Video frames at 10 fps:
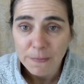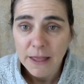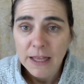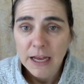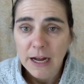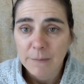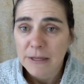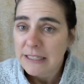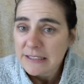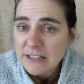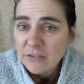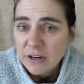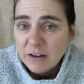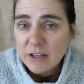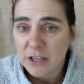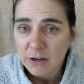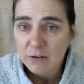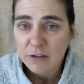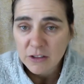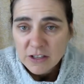And it's different,
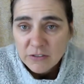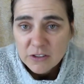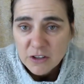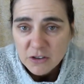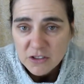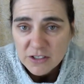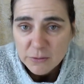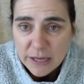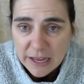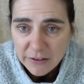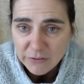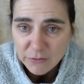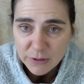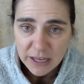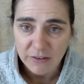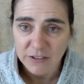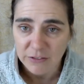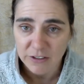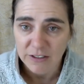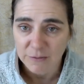the different doshas we have
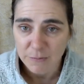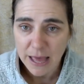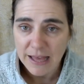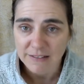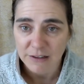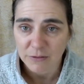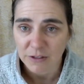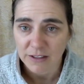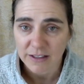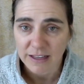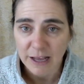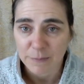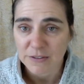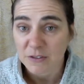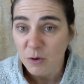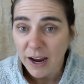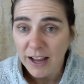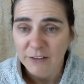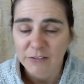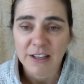different paths that really help us
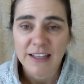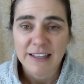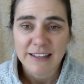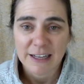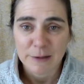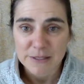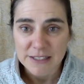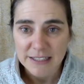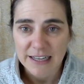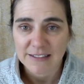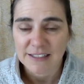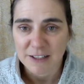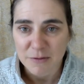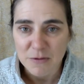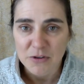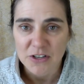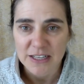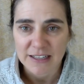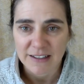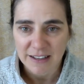thrive, that help us connect in
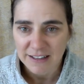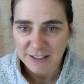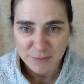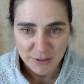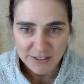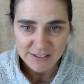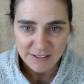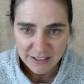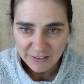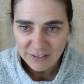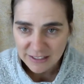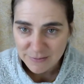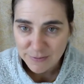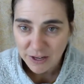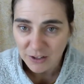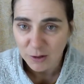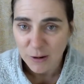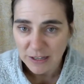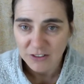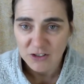community and experience a life that's beyond our
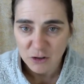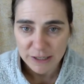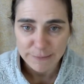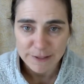wildest dreams.